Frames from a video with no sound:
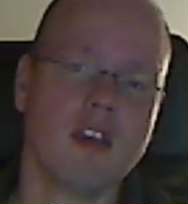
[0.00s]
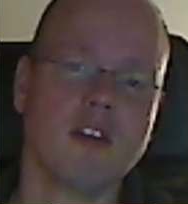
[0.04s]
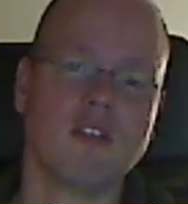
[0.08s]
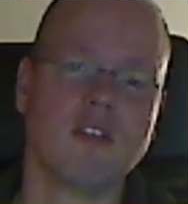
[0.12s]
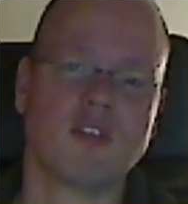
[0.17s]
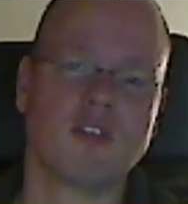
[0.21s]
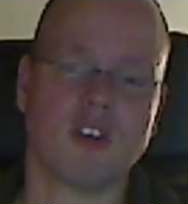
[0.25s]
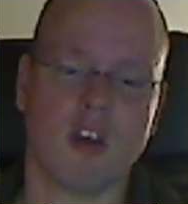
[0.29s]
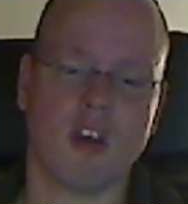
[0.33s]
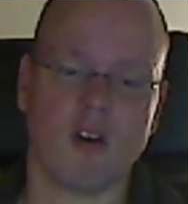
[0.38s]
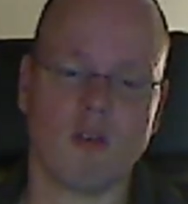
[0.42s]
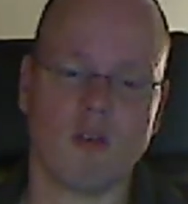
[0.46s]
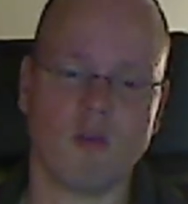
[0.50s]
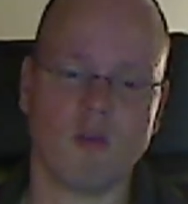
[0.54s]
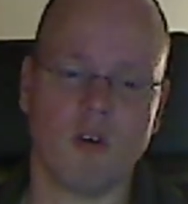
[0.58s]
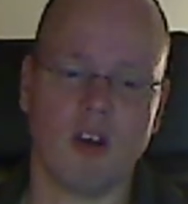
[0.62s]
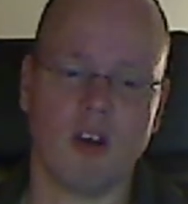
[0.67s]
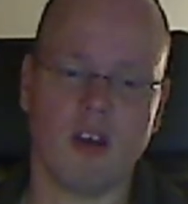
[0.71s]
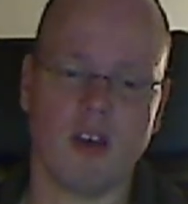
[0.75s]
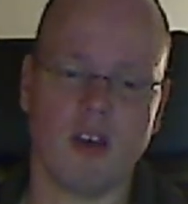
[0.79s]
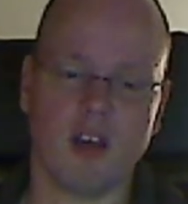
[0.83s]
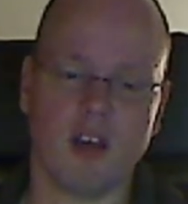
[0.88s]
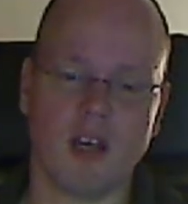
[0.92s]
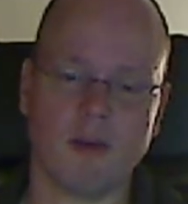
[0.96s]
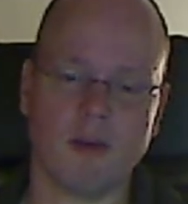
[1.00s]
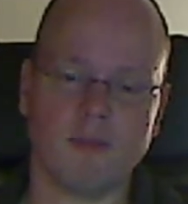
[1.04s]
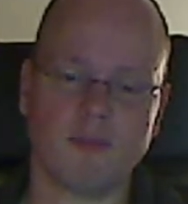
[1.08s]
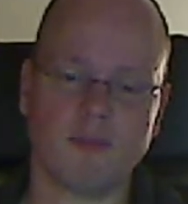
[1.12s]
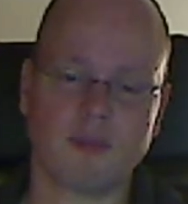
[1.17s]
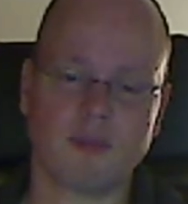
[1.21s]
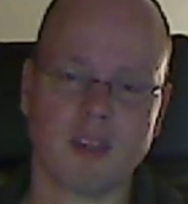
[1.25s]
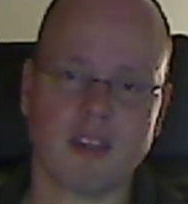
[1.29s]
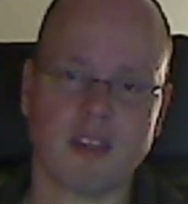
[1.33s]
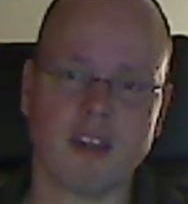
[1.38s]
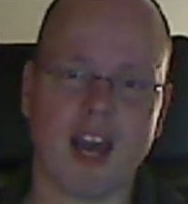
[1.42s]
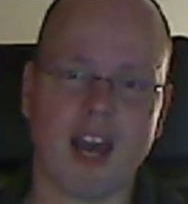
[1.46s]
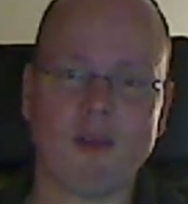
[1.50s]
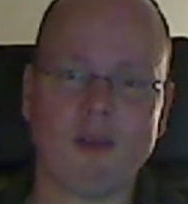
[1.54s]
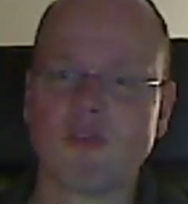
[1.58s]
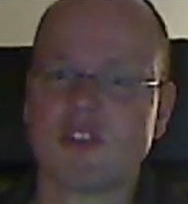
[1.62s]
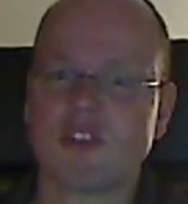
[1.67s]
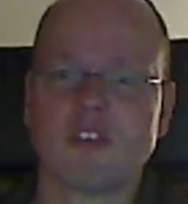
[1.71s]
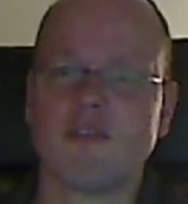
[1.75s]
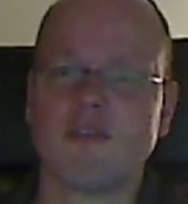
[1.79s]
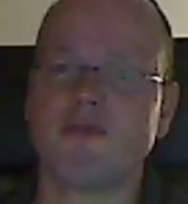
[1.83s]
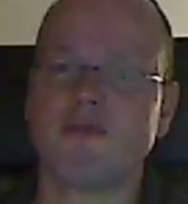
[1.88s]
So I wasn't